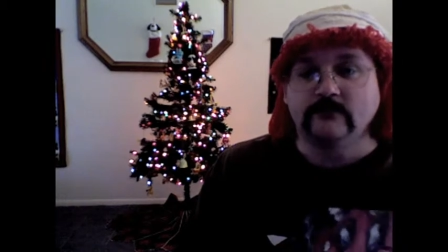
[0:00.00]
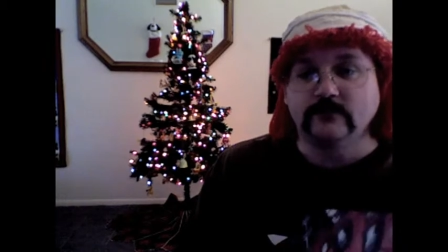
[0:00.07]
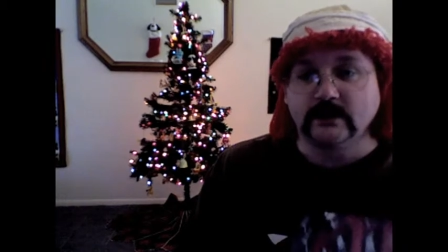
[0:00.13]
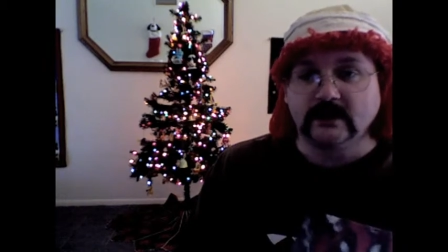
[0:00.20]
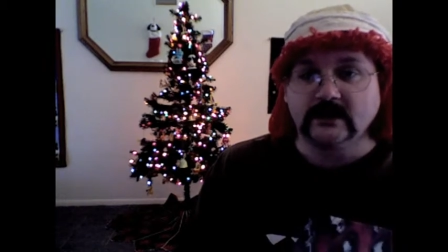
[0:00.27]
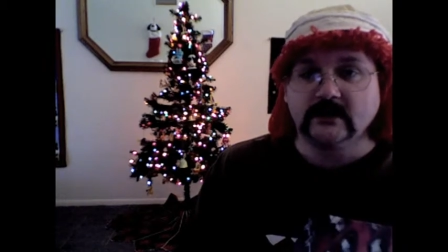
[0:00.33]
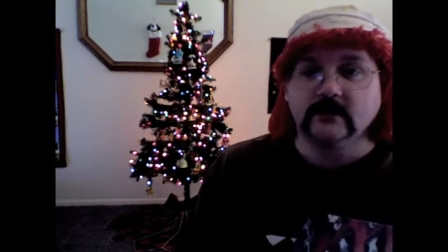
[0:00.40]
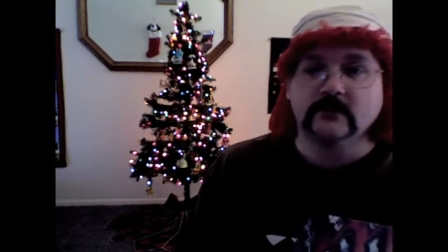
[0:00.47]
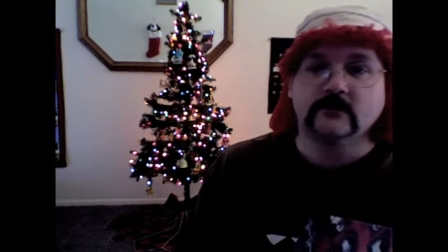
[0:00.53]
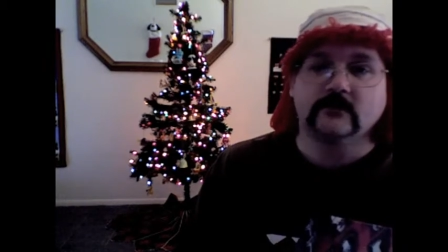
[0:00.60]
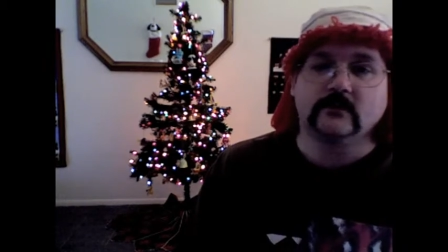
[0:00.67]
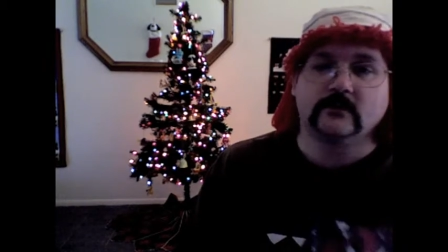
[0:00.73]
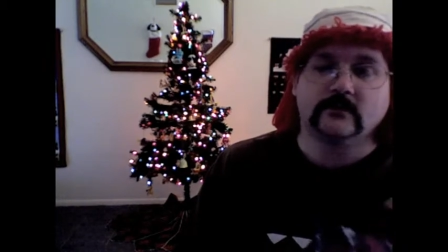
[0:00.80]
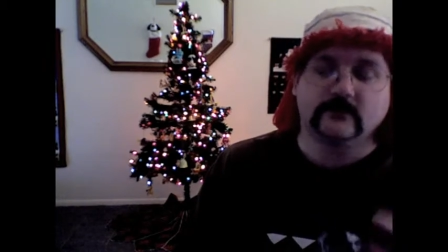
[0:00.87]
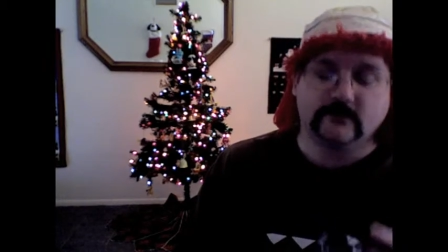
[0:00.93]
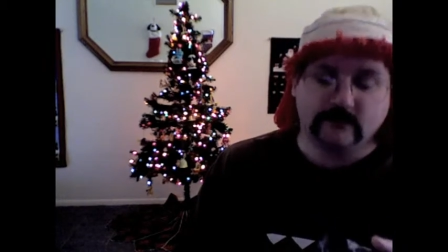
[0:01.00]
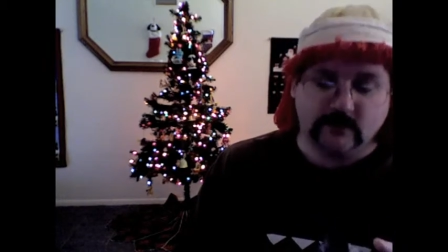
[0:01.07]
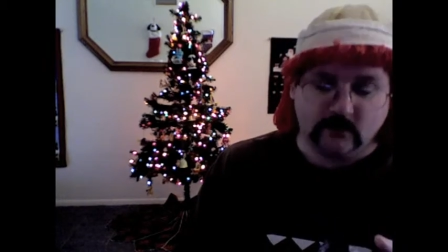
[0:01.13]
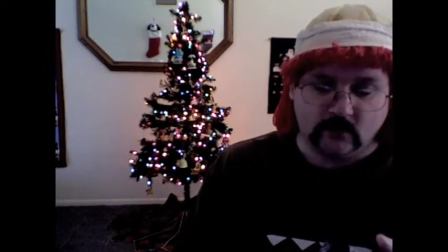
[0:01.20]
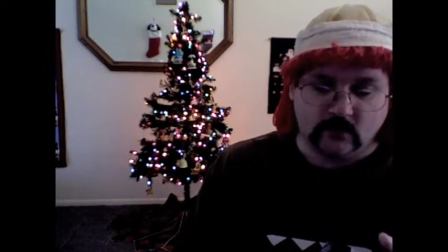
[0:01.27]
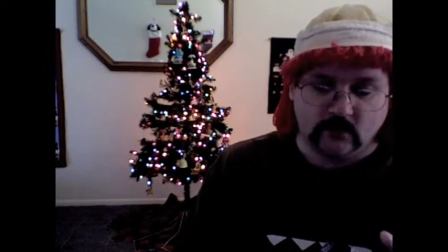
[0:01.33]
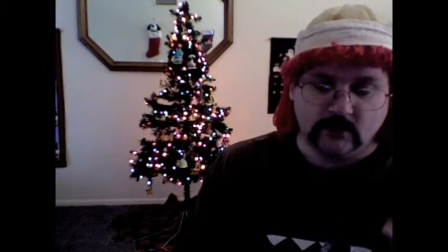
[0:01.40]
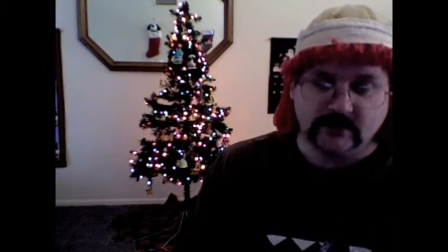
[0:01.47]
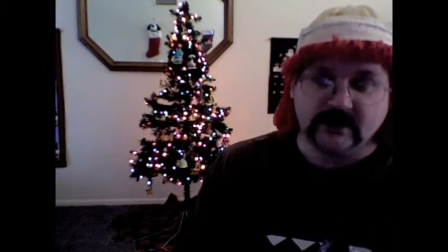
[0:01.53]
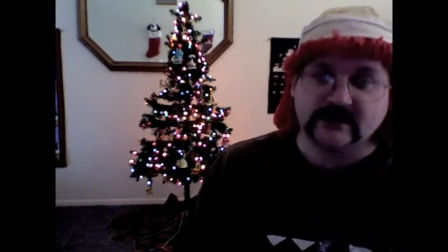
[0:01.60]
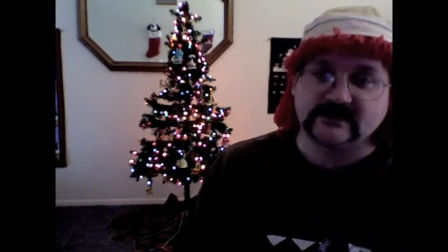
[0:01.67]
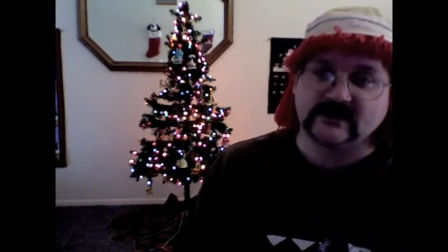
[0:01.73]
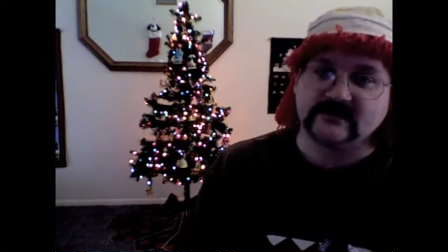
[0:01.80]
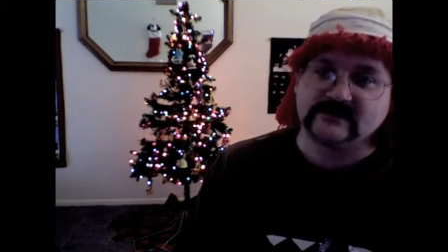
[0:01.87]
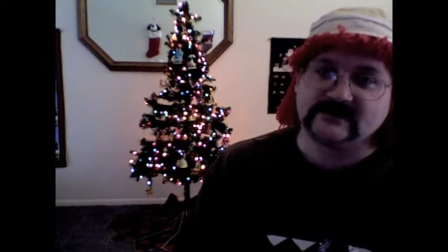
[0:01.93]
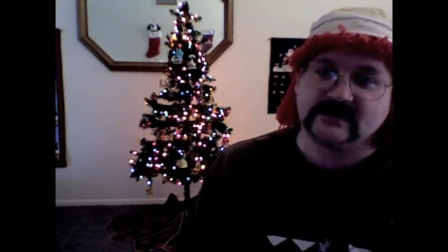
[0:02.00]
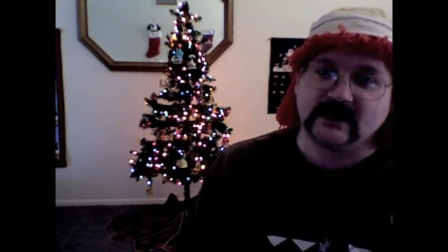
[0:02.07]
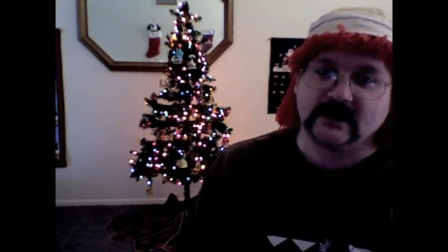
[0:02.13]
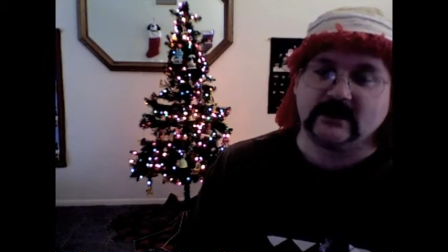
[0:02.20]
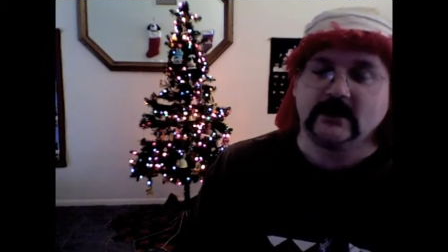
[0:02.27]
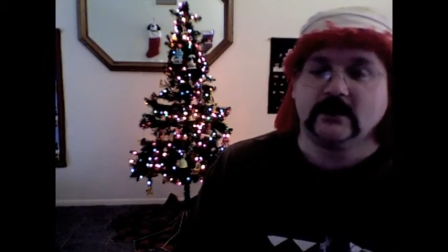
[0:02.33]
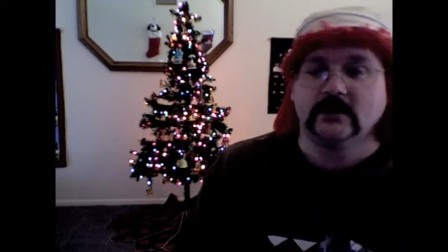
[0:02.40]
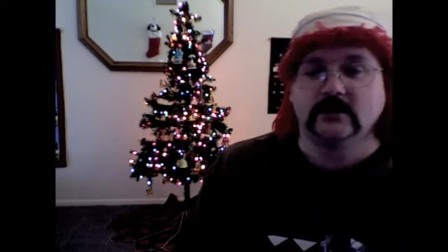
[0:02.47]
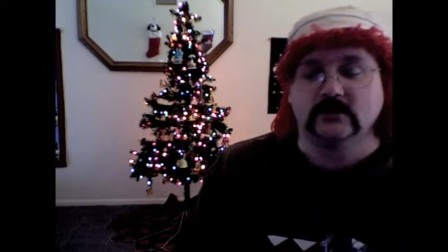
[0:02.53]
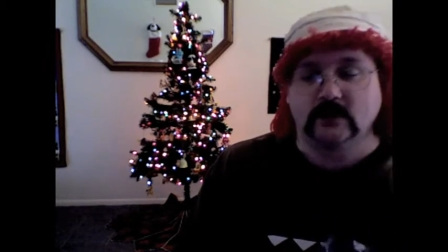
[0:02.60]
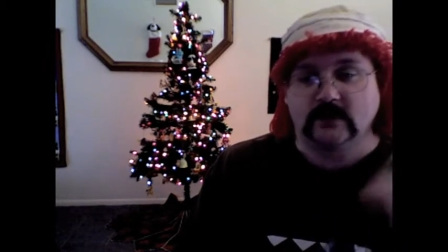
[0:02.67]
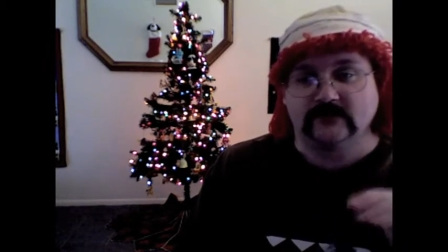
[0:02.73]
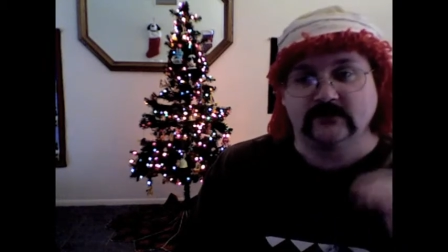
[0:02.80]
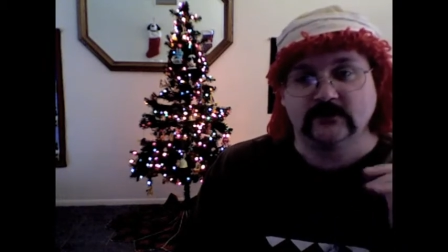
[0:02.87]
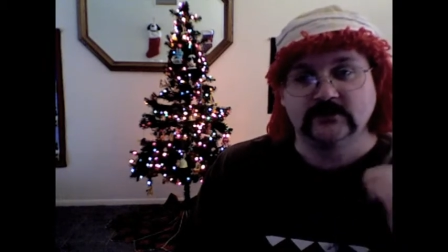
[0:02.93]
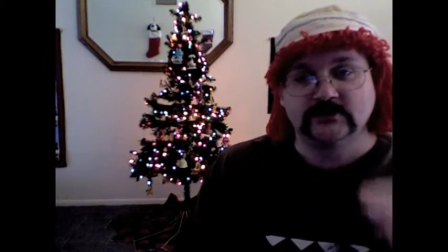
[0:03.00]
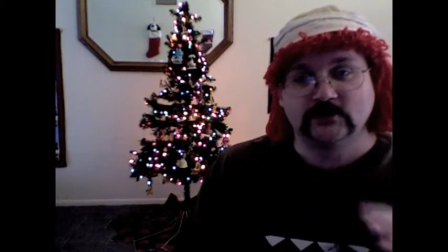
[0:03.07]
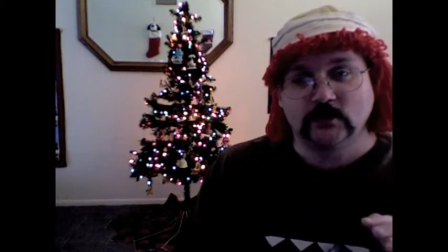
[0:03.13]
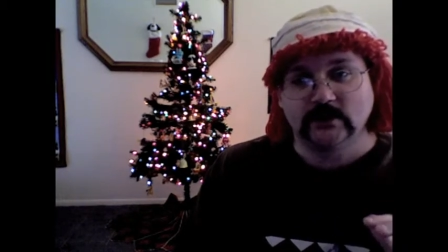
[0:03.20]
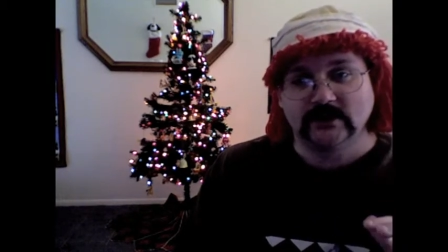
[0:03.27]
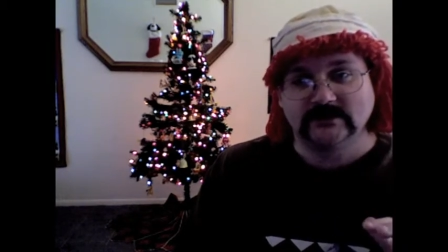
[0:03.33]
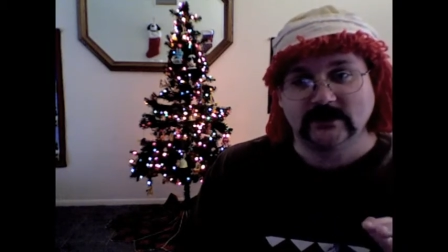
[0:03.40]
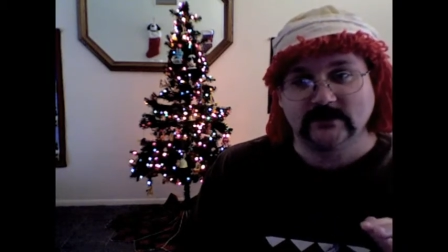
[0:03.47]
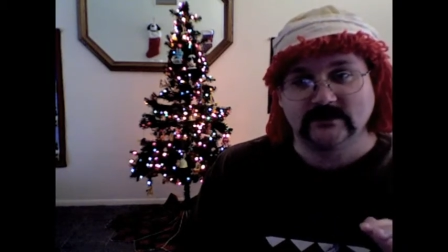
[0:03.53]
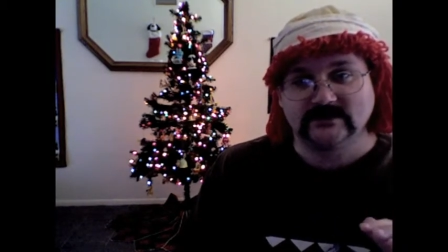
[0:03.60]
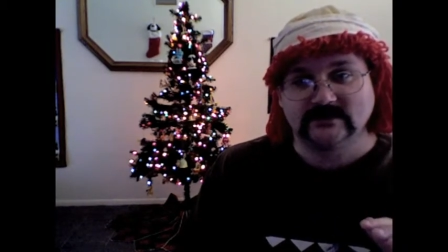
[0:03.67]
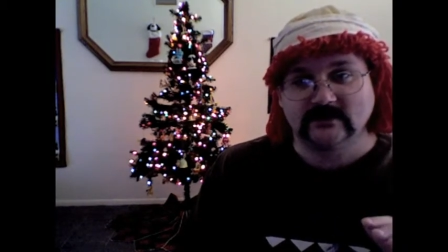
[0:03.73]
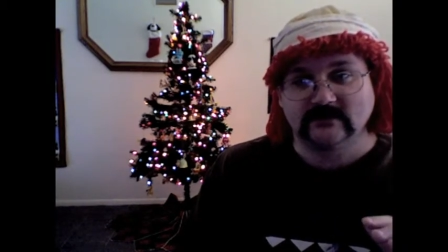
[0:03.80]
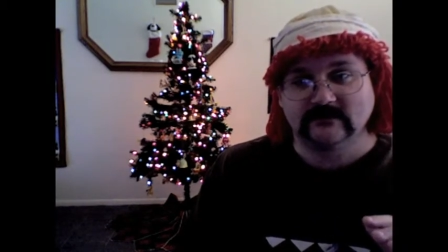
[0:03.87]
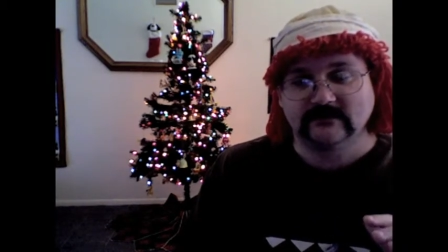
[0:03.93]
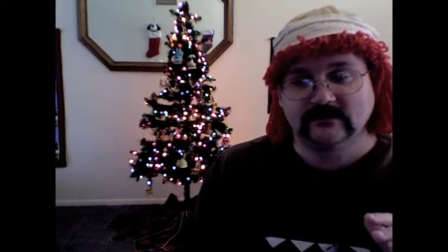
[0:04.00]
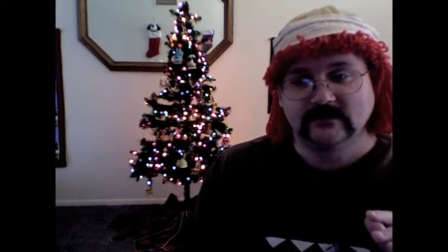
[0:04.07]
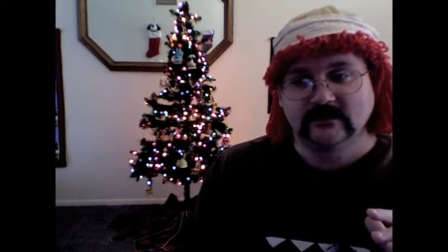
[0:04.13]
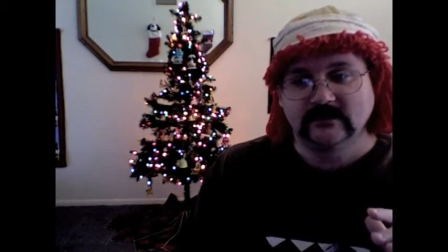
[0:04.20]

But be warned, as I've said, you have to enjoy that type of stuff.